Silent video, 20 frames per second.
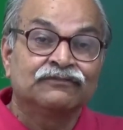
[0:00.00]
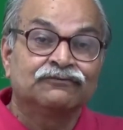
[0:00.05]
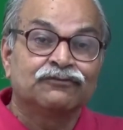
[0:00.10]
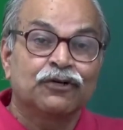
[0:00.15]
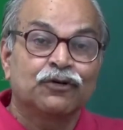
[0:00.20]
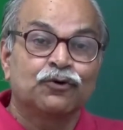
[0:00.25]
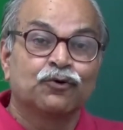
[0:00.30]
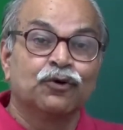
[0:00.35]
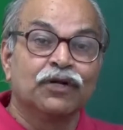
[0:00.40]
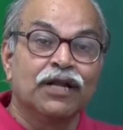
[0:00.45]

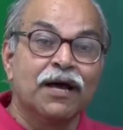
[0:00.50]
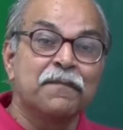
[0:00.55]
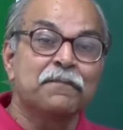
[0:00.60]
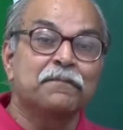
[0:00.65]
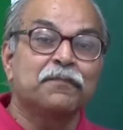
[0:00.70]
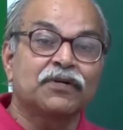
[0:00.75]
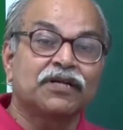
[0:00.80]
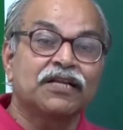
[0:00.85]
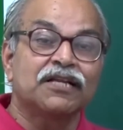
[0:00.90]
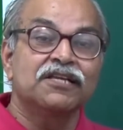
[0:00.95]
For
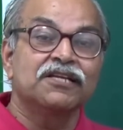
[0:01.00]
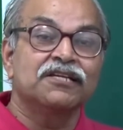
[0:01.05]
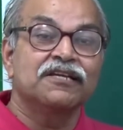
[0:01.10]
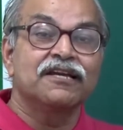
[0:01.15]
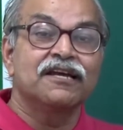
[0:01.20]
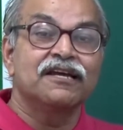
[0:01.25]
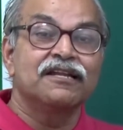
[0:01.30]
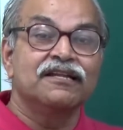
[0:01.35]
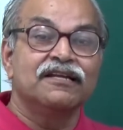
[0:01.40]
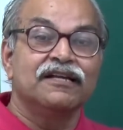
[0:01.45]
Coulomb
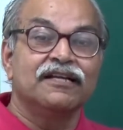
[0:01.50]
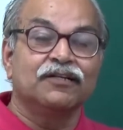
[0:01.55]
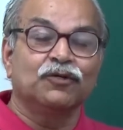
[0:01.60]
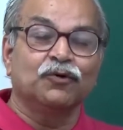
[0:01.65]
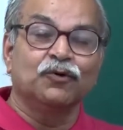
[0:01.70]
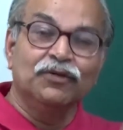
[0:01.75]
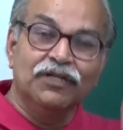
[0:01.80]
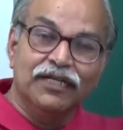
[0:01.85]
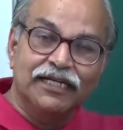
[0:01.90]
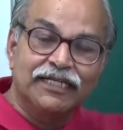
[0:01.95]
potential, it
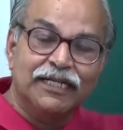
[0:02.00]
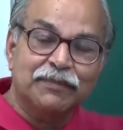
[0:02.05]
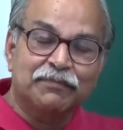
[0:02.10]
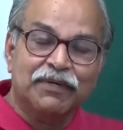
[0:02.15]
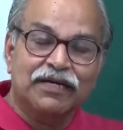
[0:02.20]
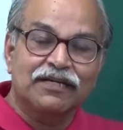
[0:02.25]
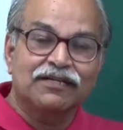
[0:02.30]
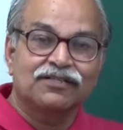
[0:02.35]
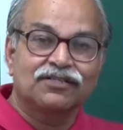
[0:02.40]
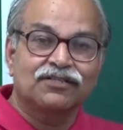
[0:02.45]
only
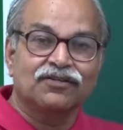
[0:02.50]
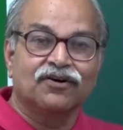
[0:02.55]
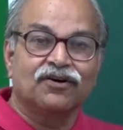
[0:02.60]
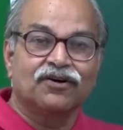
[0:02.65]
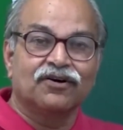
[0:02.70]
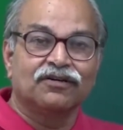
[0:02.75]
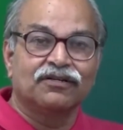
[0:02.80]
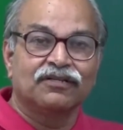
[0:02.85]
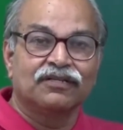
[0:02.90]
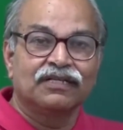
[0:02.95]
depends
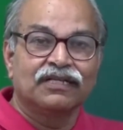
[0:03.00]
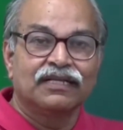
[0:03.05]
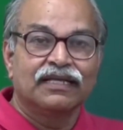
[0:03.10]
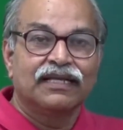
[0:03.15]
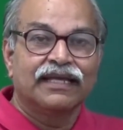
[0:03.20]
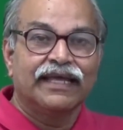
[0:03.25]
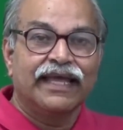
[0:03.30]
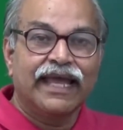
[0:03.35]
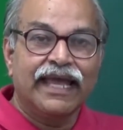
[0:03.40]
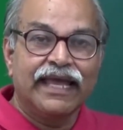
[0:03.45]
on
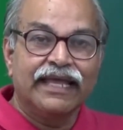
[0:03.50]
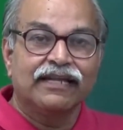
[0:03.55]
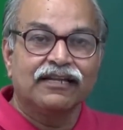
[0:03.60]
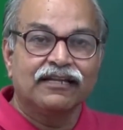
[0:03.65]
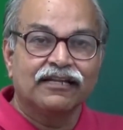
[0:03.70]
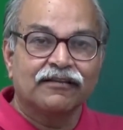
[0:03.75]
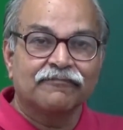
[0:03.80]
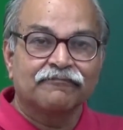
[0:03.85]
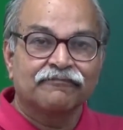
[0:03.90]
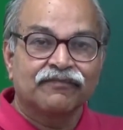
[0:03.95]

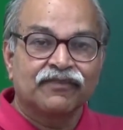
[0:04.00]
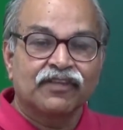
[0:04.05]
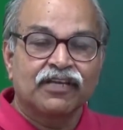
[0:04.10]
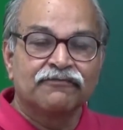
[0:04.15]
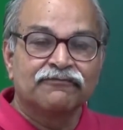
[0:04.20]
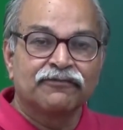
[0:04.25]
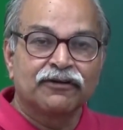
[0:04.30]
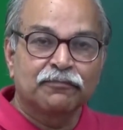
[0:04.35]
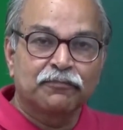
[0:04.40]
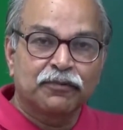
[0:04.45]
n.
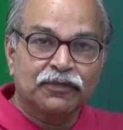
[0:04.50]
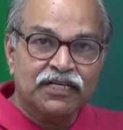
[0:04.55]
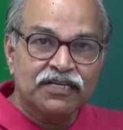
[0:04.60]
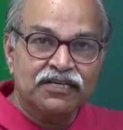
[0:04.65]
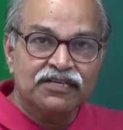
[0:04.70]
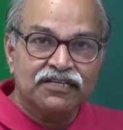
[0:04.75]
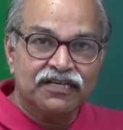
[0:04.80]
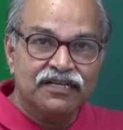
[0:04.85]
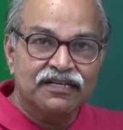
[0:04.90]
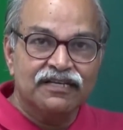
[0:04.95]
If your
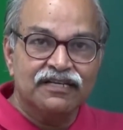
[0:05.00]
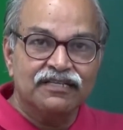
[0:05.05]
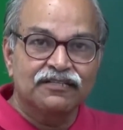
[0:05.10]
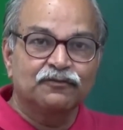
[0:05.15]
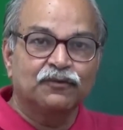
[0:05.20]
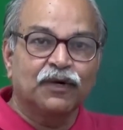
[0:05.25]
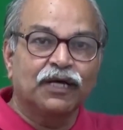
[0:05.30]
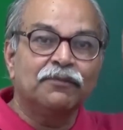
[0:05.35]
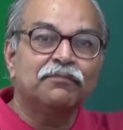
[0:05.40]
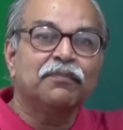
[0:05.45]
potential is
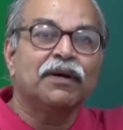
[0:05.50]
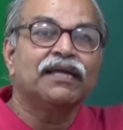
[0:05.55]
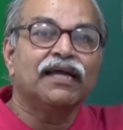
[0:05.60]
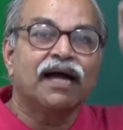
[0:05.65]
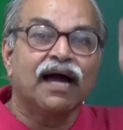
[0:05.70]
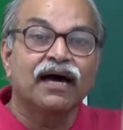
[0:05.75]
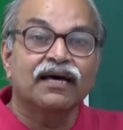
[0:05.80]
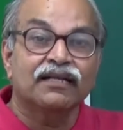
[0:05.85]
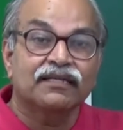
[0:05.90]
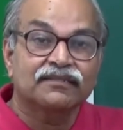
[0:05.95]
1 by
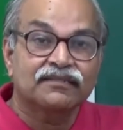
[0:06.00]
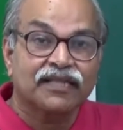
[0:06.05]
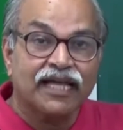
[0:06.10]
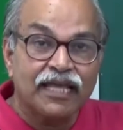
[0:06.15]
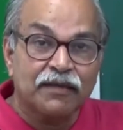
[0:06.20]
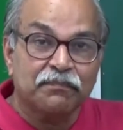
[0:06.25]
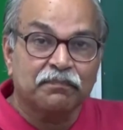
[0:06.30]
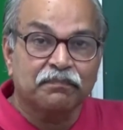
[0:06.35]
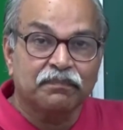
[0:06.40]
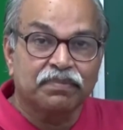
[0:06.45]
r
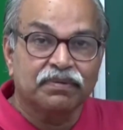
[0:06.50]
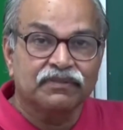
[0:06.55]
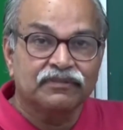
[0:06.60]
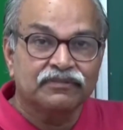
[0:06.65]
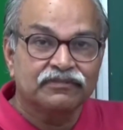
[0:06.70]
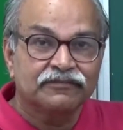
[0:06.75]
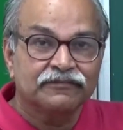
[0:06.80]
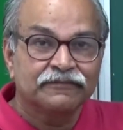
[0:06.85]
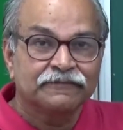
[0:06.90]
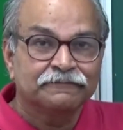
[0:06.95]
type,
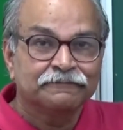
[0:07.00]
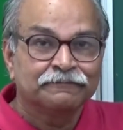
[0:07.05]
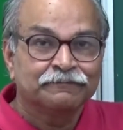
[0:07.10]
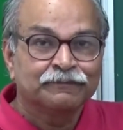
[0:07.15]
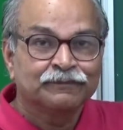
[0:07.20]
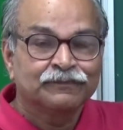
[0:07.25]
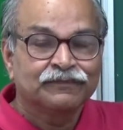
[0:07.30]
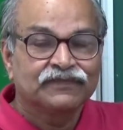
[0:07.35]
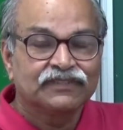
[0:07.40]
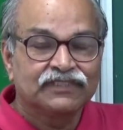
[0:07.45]

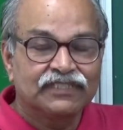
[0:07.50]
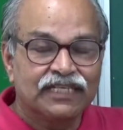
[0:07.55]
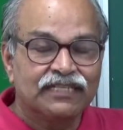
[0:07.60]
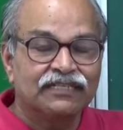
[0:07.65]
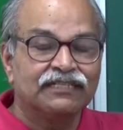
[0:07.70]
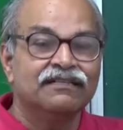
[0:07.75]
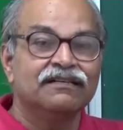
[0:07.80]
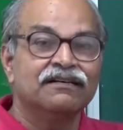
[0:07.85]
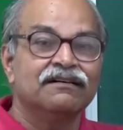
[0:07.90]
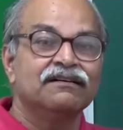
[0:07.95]

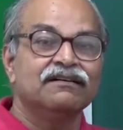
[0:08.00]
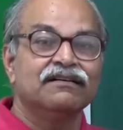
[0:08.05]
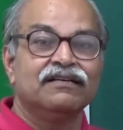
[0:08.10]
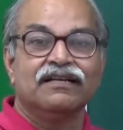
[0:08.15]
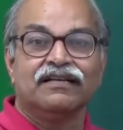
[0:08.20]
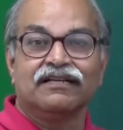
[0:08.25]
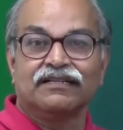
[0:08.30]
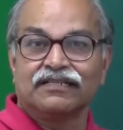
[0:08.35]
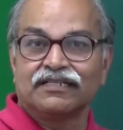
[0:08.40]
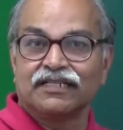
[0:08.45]
then
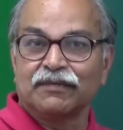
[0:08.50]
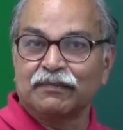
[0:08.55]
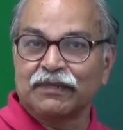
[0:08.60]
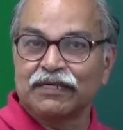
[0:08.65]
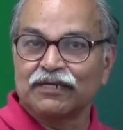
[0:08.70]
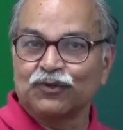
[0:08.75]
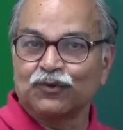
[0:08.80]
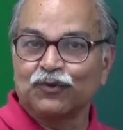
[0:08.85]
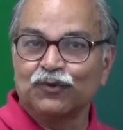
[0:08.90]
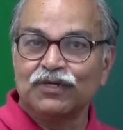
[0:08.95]
it
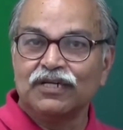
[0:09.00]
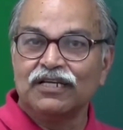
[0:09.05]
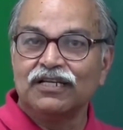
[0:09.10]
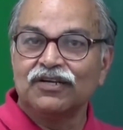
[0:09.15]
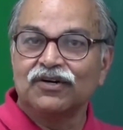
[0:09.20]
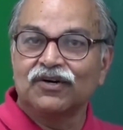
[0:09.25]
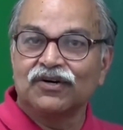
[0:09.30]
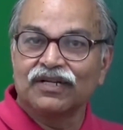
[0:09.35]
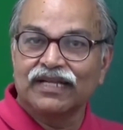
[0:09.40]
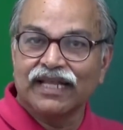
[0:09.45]
depends
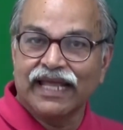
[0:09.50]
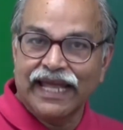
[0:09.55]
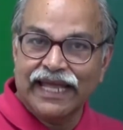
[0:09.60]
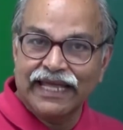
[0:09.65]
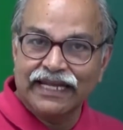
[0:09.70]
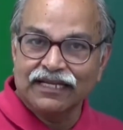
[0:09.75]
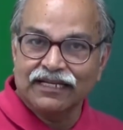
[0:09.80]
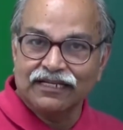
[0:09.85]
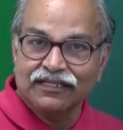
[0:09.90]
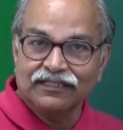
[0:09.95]
only on
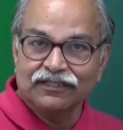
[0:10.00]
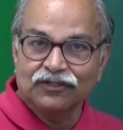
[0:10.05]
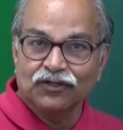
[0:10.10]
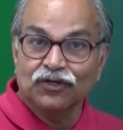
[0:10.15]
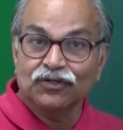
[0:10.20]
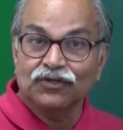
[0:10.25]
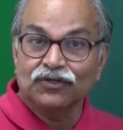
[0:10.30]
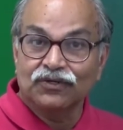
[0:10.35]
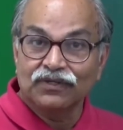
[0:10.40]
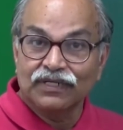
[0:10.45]
n,
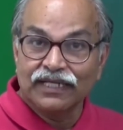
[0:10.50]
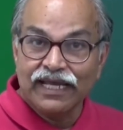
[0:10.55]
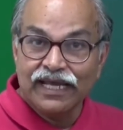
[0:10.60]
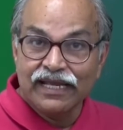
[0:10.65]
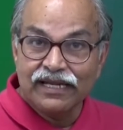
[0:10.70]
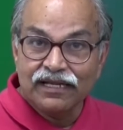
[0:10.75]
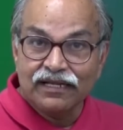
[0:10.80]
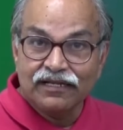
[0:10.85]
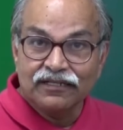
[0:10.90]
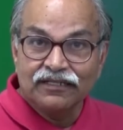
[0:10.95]
not on
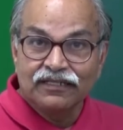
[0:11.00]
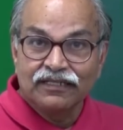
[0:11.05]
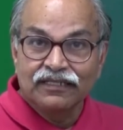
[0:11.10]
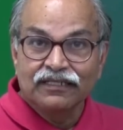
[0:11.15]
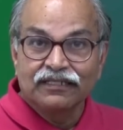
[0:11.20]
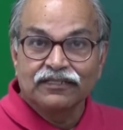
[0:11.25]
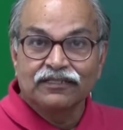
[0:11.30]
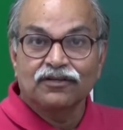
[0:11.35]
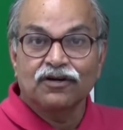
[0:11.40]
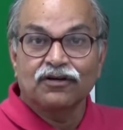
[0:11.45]
l,
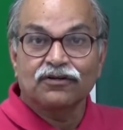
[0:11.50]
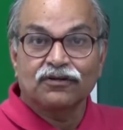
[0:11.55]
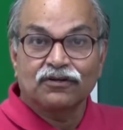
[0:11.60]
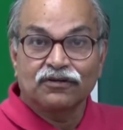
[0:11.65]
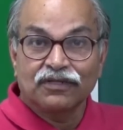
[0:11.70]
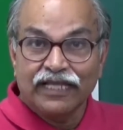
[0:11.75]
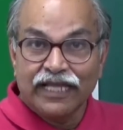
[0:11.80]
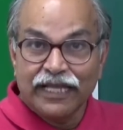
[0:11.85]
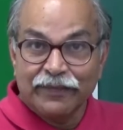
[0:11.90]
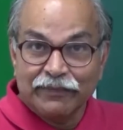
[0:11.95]
not
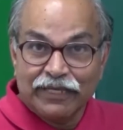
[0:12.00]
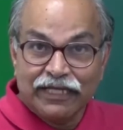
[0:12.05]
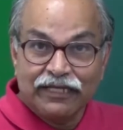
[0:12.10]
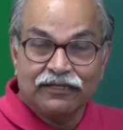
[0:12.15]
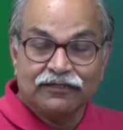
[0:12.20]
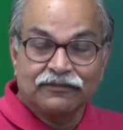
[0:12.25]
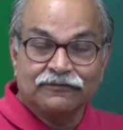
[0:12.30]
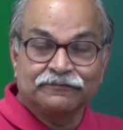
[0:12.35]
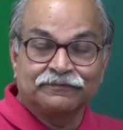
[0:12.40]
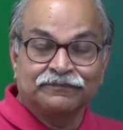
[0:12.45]
on
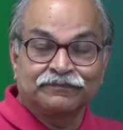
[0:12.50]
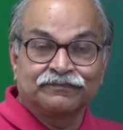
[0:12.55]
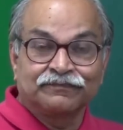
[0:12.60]
ml.